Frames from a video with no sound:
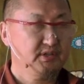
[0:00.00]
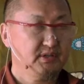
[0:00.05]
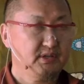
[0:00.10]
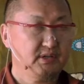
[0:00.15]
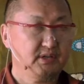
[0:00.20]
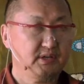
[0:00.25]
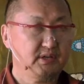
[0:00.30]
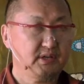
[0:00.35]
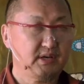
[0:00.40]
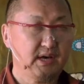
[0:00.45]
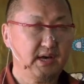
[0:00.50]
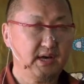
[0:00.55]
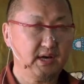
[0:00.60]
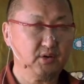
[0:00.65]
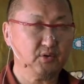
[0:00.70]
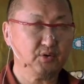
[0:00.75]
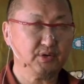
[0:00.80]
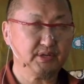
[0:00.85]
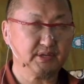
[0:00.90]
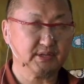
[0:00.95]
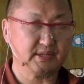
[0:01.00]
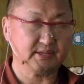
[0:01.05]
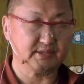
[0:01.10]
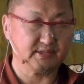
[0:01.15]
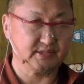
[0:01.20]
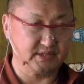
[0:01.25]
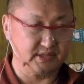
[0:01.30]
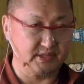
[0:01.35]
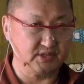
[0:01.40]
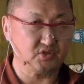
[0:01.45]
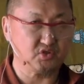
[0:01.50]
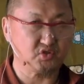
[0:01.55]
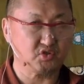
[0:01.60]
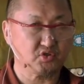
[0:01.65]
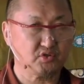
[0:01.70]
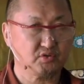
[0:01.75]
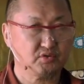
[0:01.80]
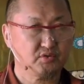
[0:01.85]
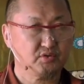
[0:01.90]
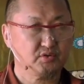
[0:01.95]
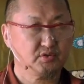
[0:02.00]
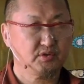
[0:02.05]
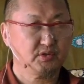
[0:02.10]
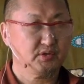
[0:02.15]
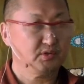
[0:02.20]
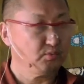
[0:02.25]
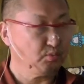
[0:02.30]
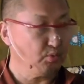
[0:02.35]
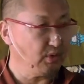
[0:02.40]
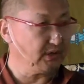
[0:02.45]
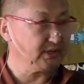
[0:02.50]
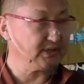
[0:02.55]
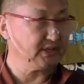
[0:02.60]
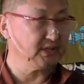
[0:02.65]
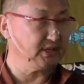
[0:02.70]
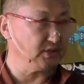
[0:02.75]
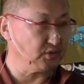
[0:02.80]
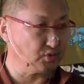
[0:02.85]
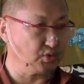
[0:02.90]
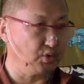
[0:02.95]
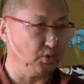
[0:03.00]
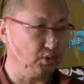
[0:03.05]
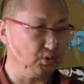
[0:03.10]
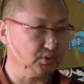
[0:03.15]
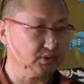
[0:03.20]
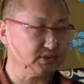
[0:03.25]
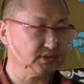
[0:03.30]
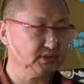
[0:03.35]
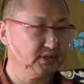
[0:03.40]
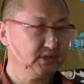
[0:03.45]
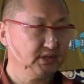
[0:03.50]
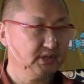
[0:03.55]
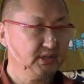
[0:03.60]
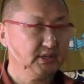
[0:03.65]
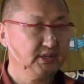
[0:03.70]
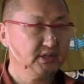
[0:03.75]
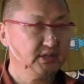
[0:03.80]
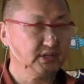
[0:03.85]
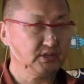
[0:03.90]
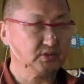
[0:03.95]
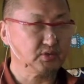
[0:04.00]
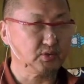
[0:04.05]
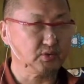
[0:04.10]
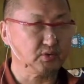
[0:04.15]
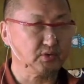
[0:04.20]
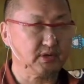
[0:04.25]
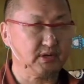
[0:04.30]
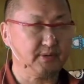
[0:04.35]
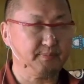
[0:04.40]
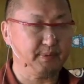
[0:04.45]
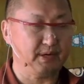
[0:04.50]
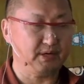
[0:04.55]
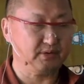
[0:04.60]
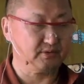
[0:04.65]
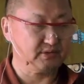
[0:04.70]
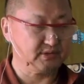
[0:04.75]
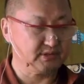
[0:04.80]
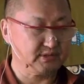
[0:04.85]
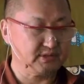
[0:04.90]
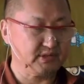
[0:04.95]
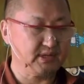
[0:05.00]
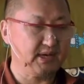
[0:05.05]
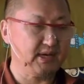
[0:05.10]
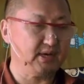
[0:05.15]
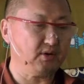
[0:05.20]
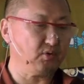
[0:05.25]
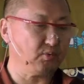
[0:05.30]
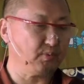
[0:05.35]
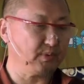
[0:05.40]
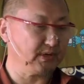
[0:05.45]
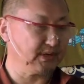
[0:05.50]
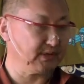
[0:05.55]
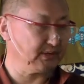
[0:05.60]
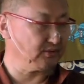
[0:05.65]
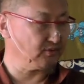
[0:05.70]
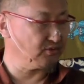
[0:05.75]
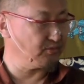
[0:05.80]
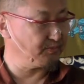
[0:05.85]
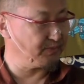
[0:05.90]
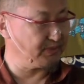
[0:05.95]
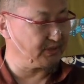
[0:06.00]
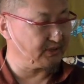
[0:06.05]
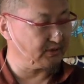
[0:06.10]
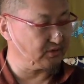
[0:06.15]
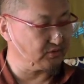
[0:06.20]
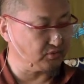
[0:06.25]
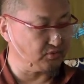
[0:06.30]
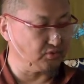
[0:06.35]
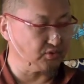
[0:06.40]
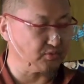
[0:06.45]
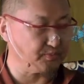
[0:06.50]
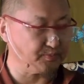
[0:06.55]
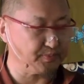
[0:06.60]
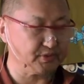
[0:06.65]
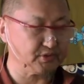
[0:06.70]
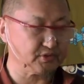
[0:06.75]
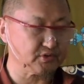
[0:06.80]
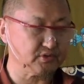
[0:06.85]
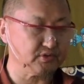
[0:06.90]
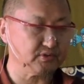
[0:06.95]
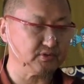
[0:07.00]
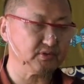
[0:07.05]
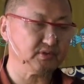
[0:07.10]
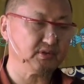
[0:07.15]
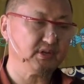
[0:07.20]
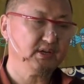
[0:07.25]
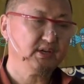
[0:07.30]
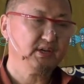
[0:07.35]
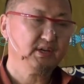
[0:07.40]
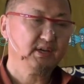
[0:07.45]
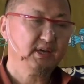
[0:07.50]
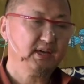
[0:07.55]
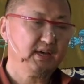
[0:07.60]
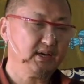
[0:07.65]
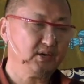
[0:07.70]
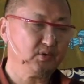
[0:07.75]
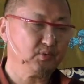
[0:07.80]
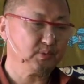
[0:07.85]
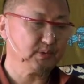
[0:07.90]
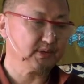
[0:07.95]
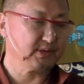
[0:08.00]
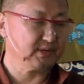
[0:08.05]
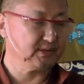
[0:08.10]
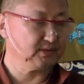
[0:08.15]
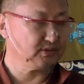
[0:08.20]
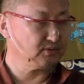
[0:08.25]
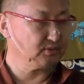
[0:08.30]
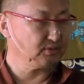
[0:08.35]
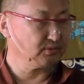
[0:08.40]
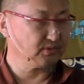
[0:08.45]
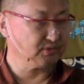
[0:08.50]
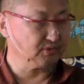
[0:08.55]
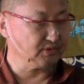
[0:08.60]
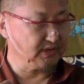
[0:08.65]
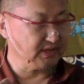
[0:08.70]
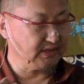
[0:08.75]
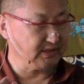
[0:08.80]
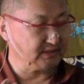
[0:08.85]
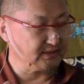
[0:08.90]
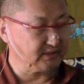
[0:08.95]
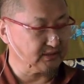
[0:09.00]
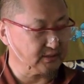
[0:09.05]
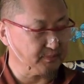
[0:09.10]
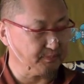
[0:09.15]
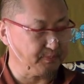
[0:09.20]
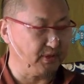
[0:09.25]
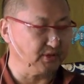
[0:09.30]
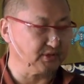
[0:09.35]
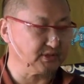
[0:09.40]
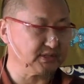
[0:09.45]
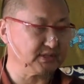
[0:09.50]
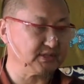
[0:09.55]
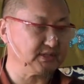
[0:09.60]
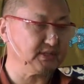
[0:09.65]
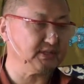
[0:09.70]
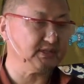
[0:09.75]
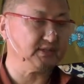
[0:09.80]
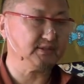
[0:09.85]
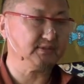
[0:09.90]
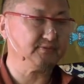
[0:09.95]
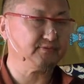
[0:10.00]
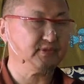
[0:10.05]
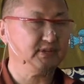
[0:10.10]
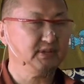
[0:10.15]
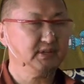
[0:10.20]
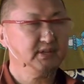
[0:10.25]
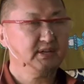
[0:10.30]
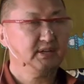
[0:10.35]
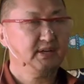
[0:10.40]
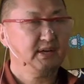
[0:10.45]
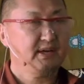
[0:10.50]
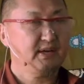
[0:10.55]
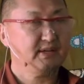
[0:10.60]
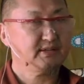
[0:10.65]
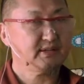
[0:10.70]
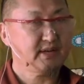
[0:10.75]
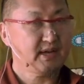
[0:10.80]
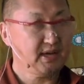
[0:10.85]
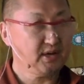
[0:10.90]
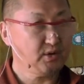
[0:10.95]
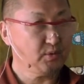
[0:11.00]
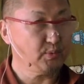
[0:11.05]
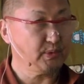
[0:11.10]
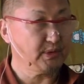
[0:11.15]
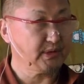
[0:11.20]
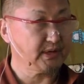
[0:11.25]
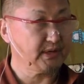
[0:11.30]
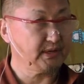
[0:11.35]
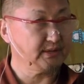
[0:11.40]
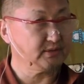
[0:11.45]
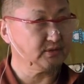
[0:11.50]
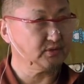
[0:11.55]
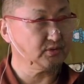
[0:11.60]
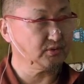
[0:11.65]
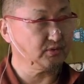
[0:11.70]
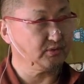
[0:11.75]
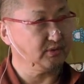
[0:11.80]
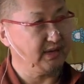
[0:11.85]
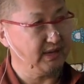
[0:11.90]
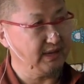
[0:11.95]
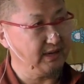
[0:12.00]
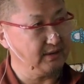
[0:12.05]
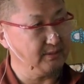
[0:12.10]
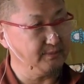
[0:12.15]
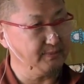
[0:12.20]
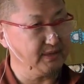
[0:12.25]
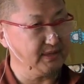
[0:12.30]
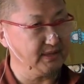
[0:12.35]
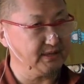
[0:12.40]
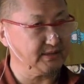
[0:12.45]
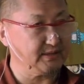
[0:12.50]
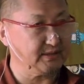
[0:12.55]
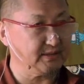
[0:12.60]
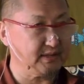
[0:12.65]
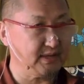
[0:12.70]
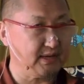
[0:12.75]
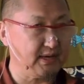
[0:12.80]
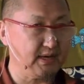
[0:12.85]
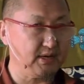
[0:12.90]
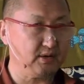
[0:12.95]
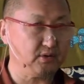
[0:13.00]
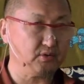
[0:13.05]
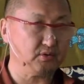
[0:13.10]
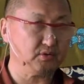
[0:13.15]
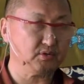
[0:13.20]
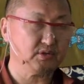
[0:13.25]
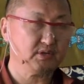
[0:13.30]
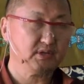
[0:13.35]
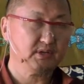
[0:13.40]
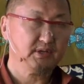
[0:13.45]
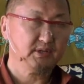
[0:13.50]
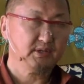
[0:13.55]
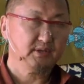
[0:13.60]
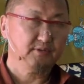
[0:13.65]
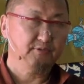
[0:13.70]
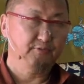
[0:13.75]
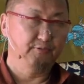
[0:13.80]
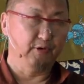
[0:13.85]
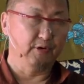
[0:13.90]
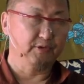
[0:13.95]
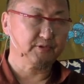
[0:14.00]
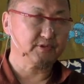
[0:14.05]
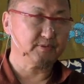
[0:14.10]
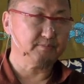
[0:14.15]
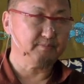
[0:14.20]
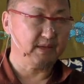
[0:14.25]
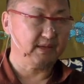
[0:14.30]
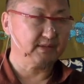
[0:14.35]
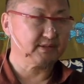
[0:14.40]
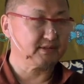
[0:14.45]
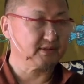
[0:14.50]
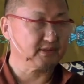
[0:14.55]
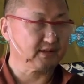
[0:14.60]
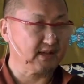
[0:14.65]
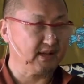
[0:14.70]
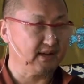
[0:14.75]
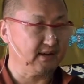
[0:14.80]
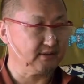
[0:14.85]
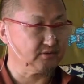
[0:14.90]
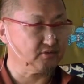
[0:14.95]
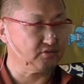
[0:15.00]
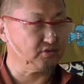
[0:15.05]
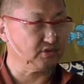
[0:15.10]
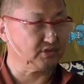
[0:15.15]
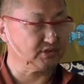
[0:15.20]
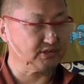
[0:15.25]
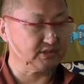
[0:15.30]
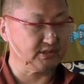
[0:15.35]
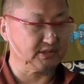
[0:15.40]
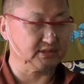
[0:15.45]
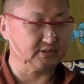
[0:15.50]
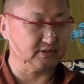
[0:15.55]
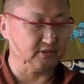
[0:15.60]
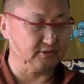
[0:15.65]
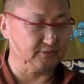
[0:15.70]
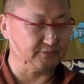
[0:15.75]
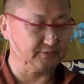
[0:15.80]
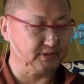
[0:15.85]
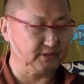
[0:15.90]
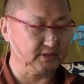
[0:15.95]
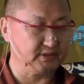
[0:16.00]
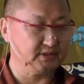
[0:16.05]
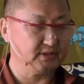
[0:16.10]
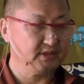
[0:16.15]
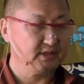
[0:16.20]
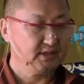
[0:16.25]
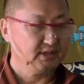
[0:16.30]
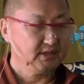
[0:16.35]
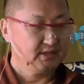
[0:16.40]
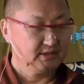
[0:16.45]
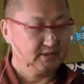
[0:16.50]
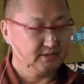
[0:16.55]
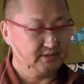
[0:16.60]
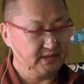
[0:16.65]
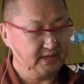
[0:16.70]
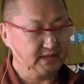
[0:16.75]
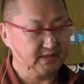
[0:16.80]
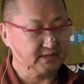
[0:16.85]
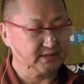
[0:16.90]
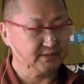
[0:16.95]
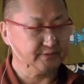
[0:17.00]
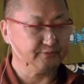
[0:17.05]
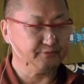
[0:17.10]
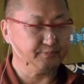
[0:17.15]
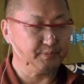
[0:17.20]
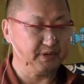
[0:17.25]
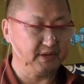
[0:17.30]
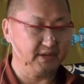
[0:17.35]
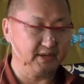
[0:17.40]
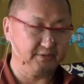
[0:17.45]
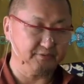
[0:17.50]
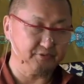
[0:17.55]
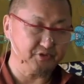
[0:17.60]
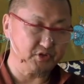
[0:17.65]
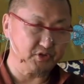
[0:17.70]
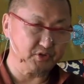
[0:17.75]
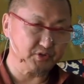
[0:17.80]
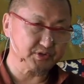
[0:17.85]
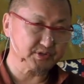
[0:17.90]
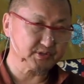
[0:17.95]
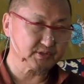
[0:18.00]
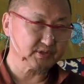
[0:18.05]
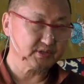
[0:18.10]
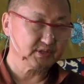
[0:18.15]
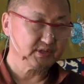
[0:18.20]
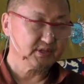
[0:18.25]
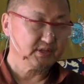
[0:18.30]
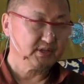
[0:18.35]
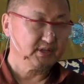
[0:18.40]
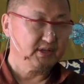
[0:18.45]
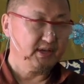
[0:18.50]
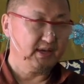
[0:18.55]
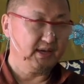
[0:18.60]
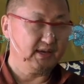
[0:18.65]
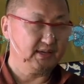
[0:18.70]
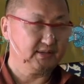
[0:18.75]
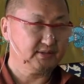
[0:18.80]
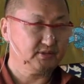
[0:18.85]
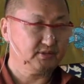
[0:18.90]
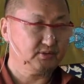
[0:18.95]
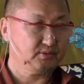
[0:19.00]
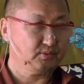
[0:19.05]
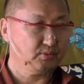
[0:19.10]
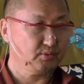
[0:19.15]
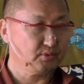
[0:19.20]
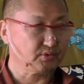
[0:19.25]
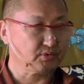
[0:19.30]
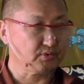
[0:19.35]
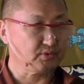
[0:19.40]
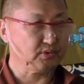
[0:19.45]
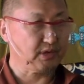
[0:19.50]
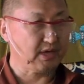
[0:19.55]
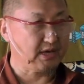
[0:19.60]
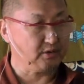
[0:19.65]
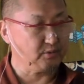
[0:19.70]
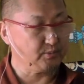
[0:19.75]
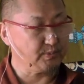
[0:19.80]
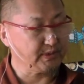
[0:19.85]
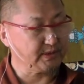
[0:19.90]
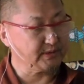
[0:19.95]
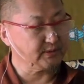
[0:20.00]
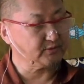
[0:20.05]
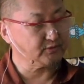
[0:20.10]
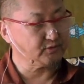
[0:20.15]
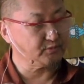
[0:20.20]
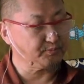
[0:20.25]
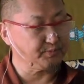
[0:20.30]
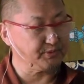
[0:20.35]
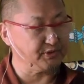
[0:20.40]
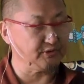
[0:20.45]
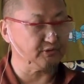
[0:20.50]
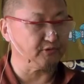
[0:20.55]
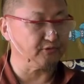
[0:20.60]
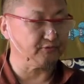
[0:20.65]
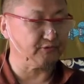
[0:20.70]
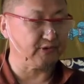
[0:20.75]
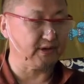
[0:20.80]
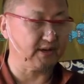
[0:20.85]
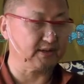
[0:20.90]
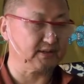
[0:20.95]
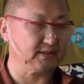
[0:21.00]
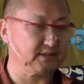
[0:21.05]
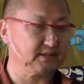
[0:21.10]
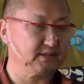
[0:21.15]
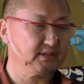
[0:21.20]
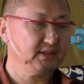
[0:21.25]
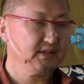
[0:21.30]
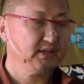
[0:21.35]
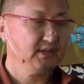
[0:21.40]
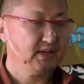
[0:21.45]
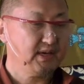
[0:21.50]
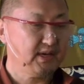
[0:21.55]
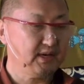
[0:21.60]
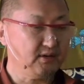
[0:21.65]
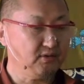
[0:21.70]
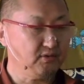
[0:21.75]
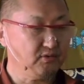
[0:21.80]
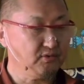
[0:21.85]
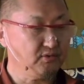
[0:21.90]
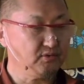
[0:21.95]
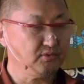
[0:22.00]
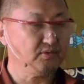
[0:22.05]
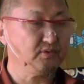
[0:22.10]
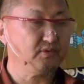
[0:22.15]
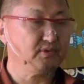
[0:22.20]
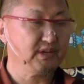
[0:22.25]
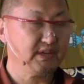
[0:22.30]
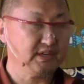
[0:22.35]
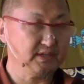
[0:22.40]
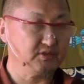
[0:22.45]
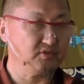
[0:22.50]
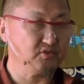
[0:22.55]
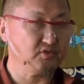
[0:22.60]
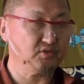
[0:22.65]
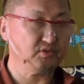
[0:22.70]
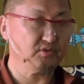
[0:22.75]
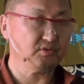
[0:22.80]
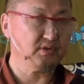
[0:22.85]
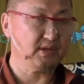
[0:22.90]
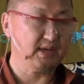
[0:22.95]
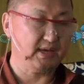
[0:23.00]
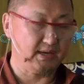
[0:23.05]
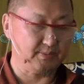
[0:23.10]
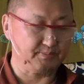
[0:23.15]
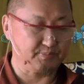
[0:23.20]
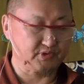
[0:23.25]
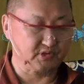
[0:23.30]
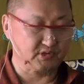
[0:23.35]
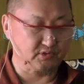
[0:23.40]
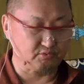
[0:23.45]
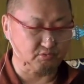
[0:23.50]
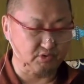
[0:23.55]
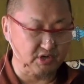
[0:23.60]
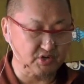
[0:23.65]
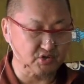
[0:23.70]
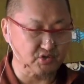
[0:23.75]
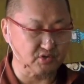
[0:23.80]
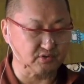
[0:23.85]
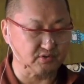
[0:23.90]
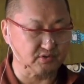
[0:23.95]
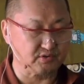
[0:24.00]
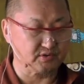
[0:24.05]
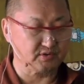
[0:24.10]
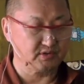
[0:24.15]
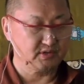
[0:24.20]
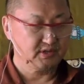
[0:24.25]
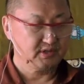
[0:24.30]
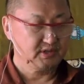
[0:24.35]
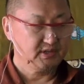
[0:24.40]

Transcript: How he can teach, what he taught. He taught about this, how we can to become a good person, how we can to create the positive, and how we can to eliminate our fundamental characteristic of the negative behaviors, and also how we can to purify our own hindrance, obscurations.